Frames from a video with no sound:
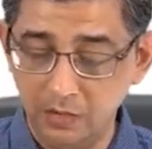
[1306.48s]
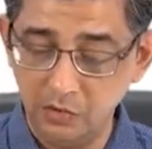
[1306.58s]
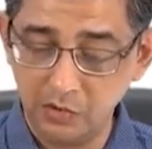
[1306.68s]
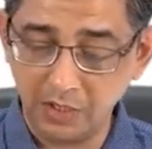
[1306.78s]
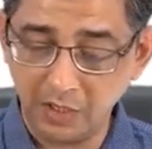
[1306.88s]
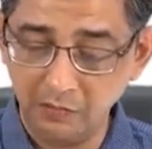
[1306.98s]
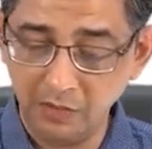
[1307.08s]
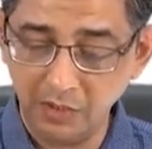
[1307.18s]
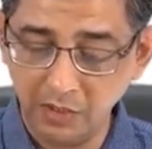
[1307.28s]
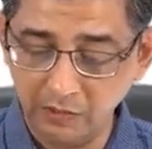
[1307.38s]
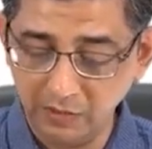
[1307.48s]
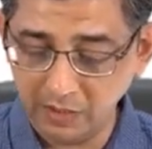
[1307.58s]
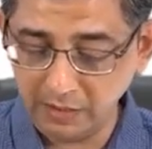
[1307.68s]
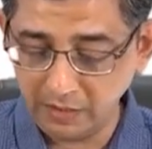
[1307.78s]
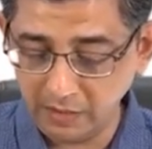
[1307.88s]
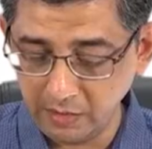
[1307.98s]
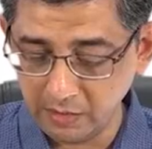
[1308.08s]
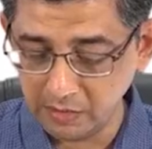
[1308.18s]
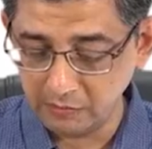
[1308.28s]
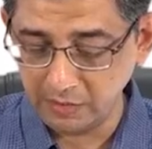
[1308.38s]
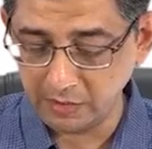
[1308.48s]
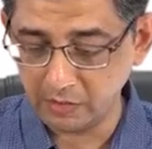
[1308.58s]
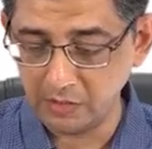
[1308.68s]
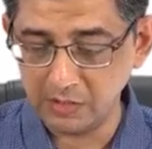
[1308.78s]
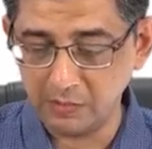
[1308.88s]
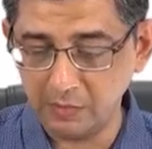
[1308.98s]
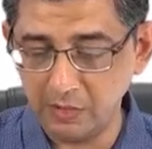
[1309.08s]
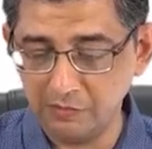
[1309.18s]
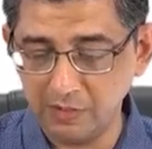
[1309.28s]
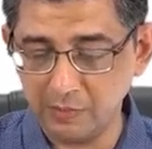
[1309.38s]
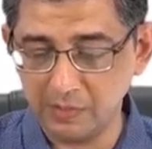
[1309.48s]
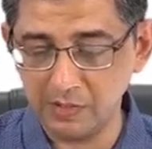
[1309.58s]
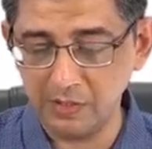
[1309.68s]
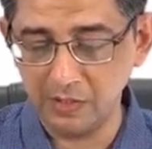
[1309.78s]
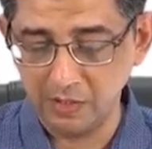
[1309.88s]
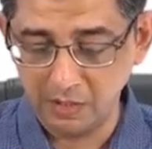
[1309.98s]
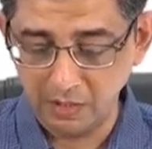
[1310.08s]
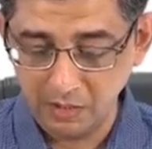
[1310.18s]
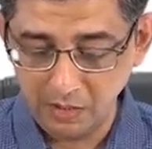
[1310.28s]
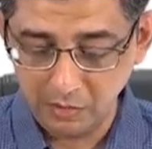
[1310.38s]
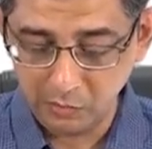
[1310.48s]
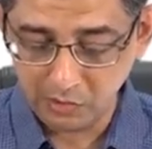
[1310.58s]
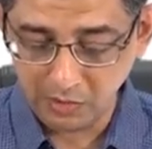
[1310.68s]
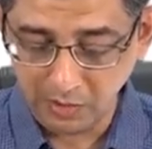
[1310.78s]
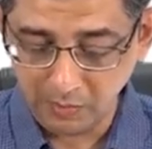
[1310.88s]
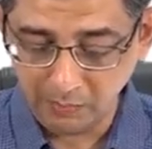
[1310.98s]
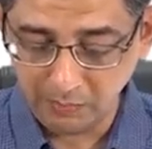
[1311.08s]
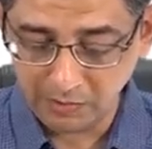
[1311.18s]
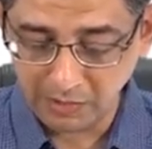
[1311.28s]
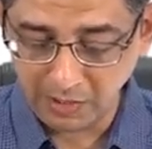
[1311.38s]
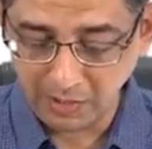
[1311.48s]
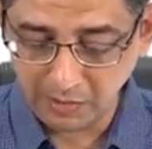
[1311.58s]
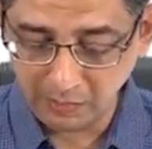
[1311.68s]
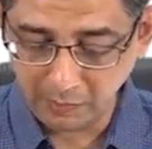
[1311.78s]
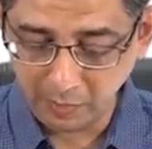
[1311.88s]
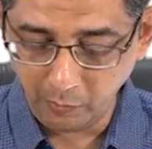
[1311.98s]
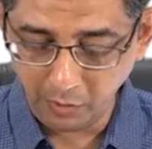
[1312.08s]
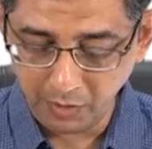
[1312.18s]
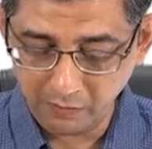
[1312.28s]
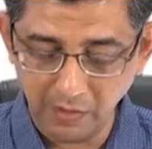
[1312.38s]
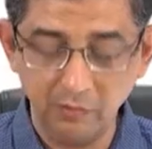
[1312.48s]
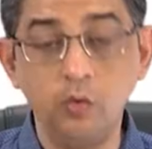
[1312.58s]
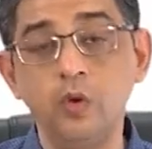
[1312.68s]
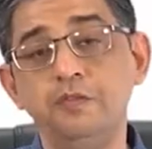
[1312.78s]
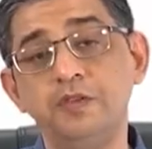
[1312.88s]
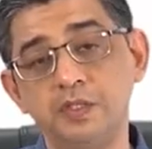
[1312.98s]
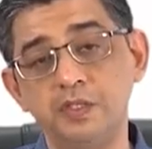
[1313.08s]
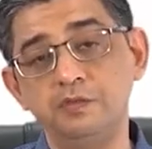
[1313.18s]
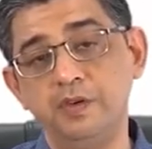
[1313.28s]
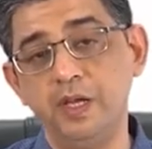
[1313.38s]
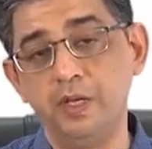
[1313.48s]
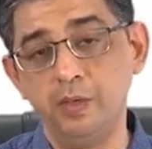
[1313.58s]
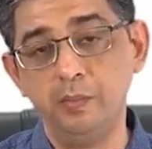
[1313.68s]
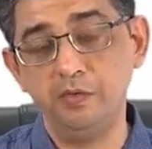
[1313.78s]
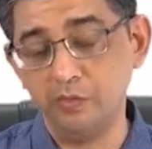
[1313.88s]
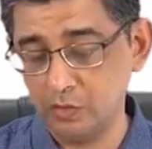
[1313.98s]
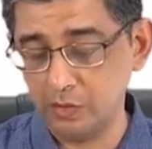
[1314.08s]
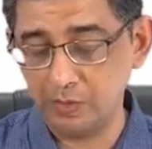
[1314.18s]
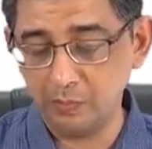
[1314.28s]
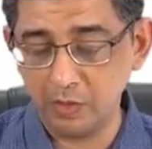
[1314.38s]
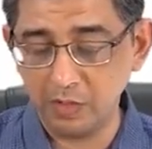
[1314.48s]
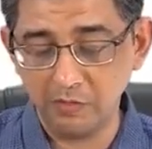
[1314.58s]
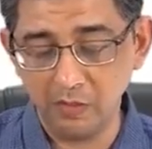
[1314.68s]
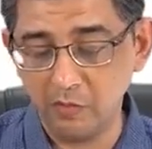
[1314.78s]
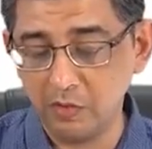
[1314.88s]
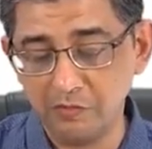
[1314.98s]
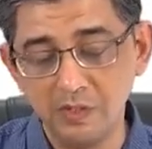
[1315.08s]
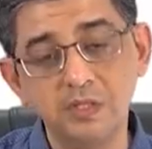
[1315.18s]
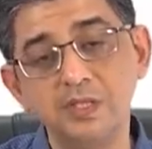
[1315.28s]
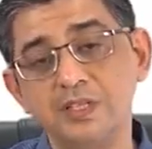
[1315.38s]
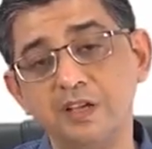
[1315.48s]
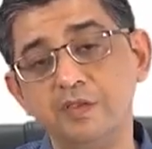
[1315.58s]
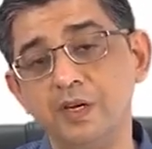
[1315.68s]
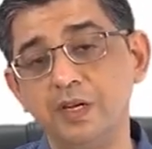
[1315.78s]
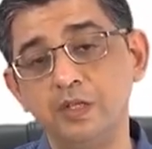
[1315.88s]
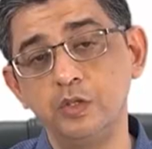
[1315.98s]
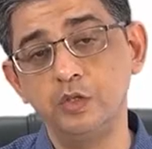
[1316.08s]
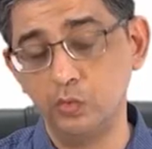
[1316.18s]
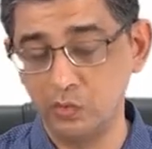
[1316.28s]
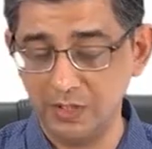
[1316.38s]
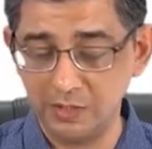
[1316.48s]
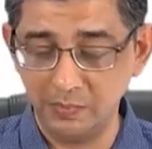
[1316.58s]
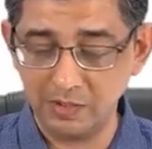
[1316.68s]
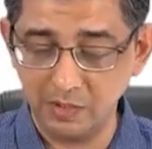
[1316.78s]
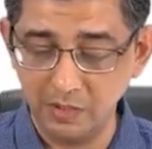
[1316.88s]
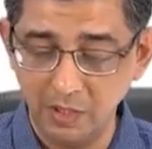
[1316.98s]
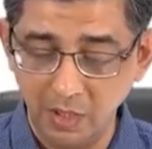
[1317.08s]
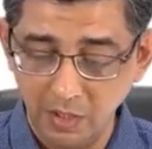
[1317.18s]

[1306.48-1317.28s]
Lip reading: The second one that I've highlighted is a ventricular septal defect present. You see, I'm saying that pulmonic valve orifice is fine, but before the pulmonic valve orifice, there's definitely this useless muscle.